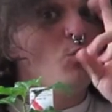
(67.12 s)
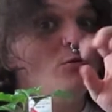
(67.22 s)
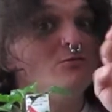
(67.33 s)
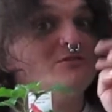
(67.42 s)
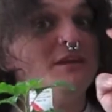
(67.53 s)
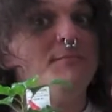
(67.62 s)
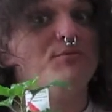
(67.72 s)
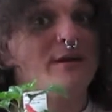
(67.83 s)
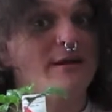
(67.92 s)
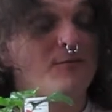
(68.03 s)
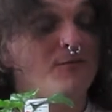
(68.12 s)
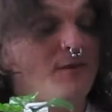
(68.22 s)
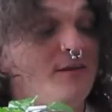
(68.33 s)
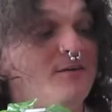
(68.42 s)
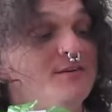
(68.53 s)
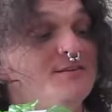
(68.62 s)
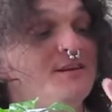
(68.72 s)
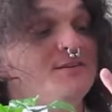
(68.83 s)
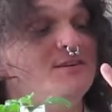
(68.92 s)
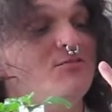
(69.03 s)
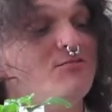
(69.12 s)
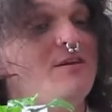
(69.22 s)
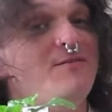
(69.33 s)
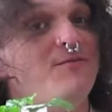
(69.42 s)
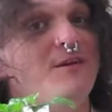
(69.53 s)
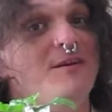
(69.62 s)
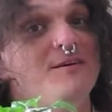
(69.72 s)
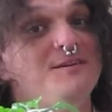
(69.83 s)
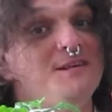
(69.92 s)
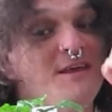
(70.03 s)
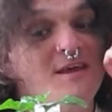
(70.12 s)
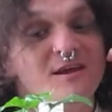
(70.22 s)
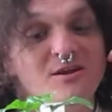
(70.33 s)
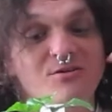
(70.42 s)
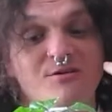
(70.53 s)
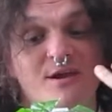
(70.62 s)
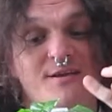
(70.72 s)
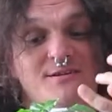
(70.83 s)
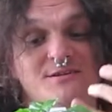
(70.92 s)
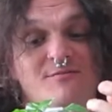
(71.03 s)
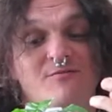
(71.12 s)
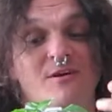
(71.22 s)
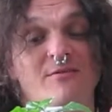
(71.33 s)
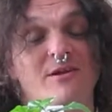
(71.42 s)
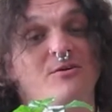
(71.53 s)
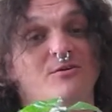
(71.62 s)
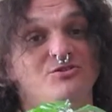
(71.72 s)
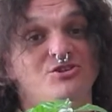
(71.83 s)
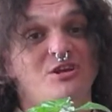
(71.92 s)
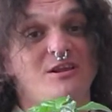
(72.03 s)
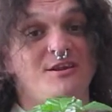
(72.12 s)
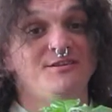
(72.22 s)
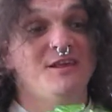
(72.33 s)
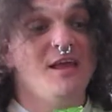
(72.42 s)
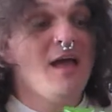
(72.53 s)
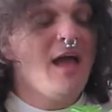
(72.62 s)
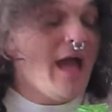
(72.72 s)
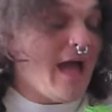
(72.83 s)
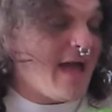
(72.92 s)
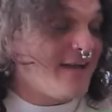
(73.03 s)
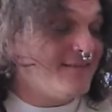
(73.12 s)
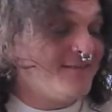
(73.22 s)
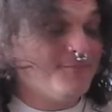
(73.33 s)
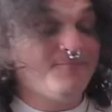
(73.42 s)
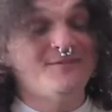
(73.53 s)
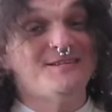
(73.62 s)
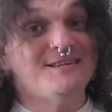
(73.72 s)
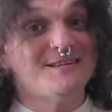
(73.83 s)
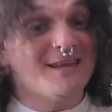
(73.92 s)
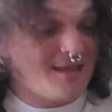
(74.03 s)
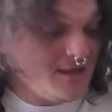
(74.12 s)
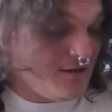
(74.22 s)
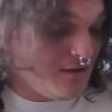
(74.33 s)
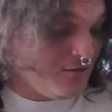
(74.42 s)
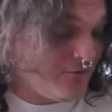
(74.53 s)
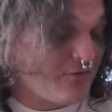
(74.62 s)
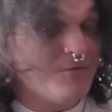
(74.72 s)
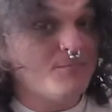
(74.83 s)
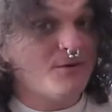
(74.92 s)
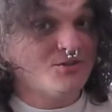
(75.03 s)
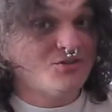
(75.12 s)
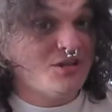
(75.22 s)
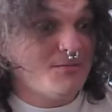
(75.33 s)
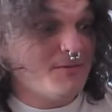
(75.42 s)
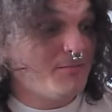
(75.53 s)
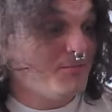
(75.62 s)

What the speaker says: wilting brown fingers into green fingers and create some very hot chilies. And today I was going past Chili Pepper